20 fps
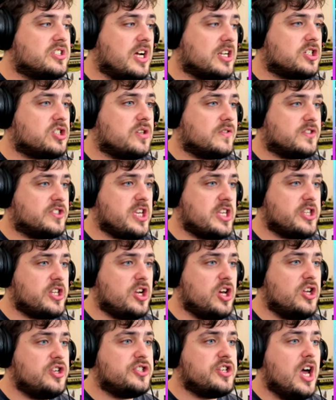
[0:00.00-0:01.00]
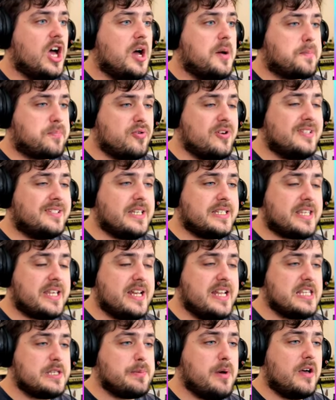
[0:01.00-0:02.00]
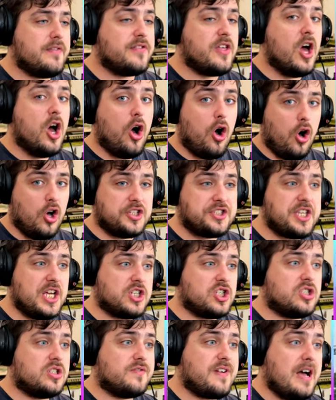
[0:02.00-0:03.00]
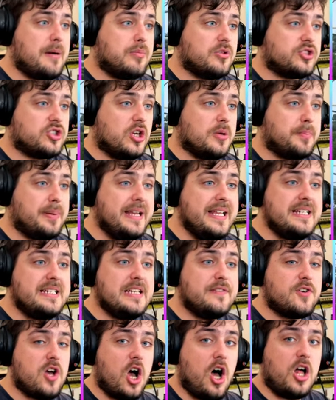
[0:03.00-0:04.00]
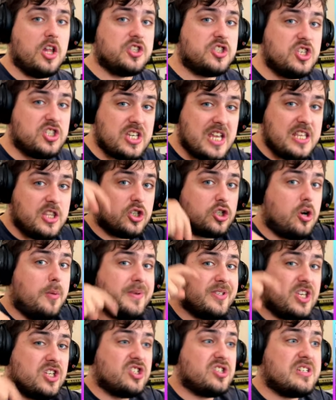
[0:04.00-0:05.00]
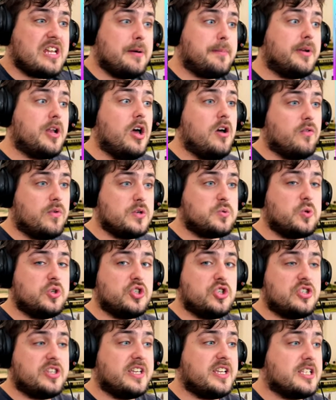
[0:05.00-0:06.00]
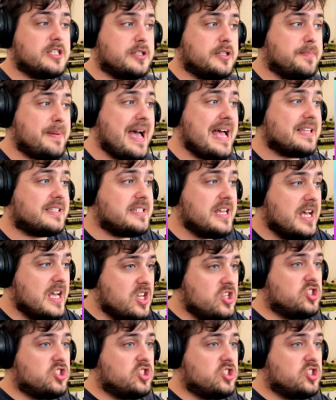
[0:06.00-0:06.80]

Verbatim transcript: Duchess of Sutherland, Princess Elizabeth, or Duchess of Hamilton? Please leave your answers in the comment section down below of which one do you think is the best.